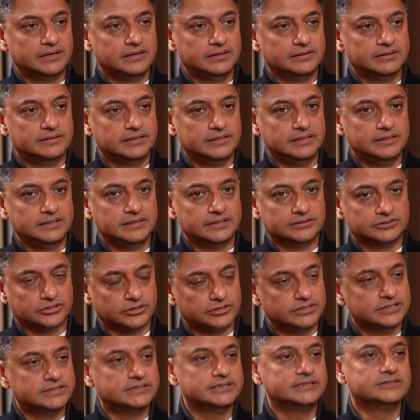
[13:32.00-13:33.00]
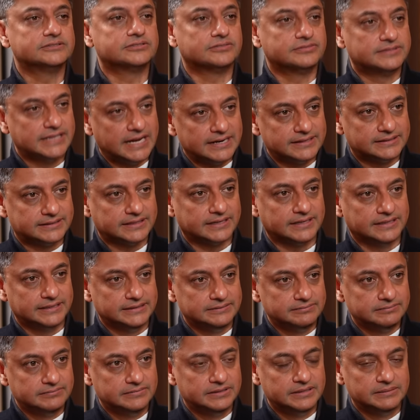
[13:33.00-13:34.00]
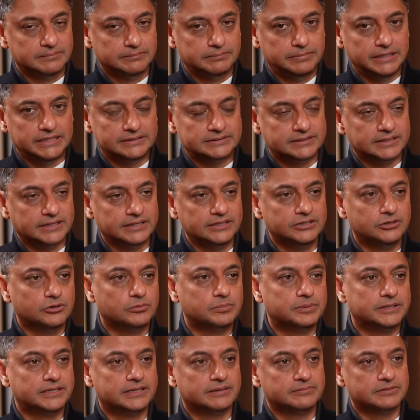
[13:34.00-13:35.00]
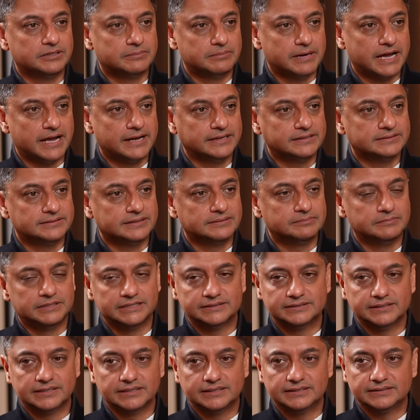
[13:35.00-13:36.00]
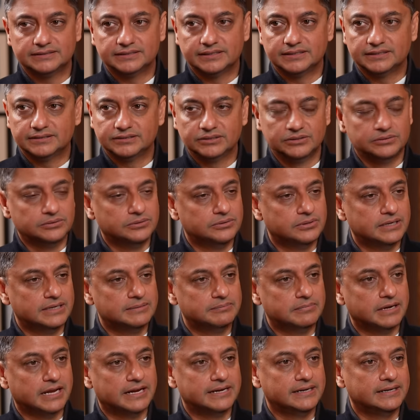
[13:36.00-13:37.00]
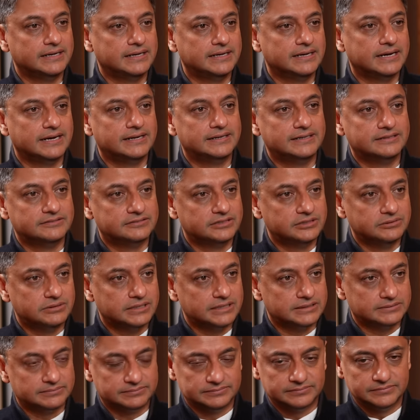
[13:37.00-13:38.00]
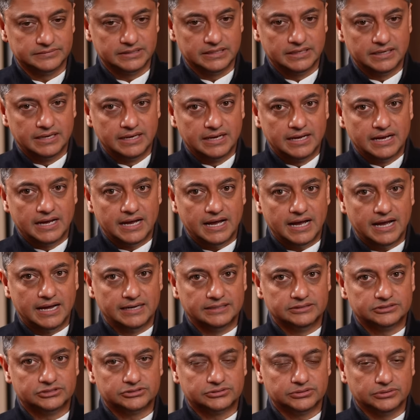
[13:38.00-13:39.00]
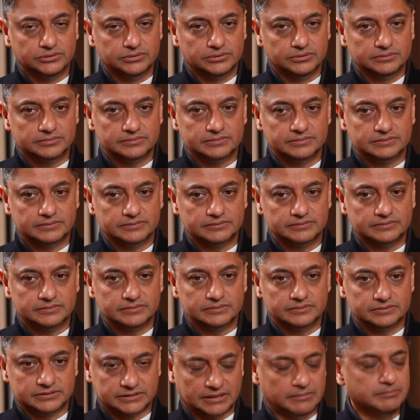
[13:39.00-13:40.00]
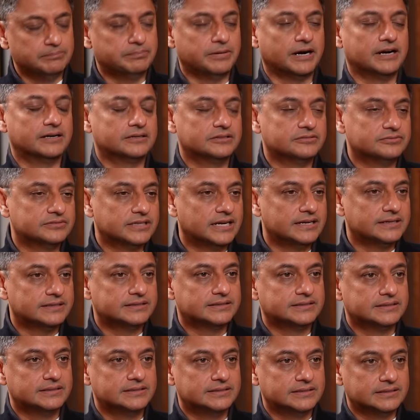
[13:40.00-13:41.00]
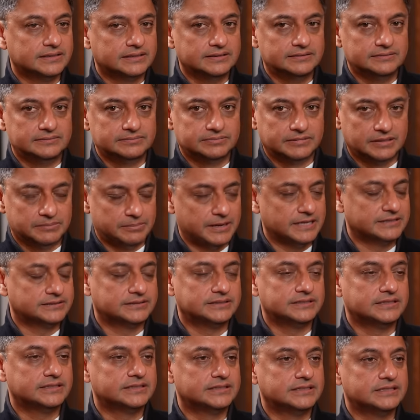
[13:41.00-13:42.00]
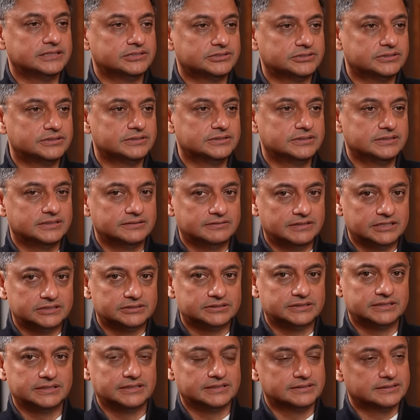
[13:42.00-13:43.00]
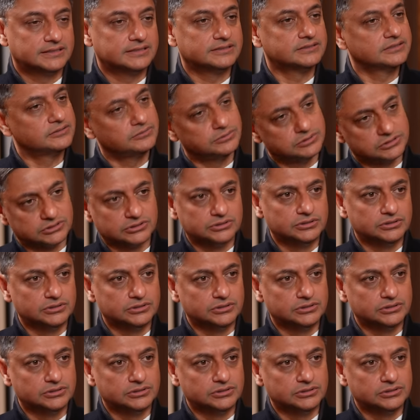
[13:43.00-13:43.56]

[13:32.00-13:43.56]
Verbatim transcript: the authorities of that time basically opened up the banks and basically said, you go and blindly lend everywhere. And so some part of that uh, capacity creation, investing, etc., was